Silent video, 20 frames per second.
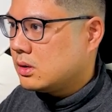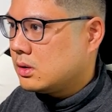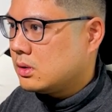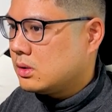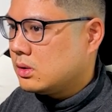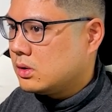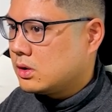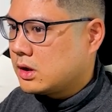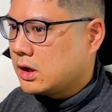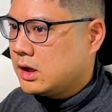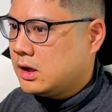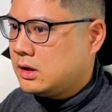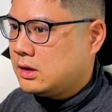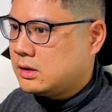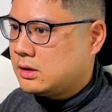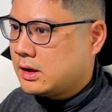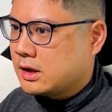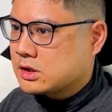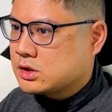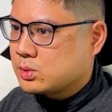Okay,
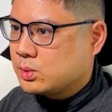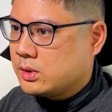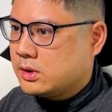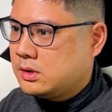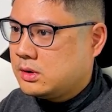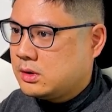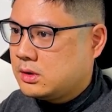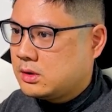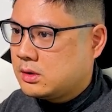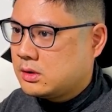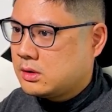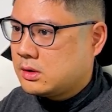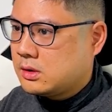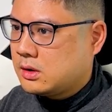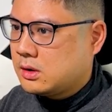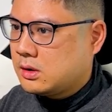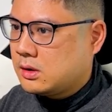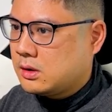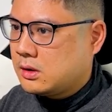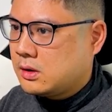next one.
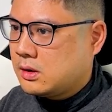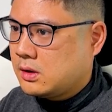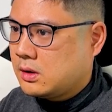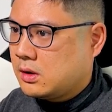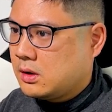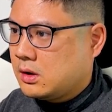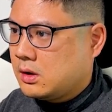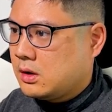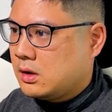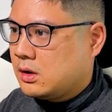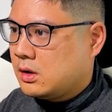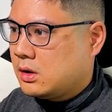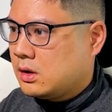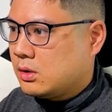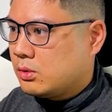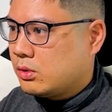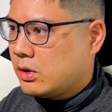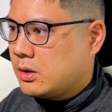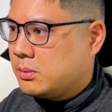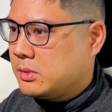
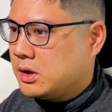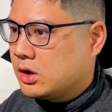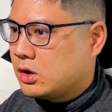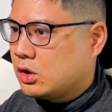Write me a code.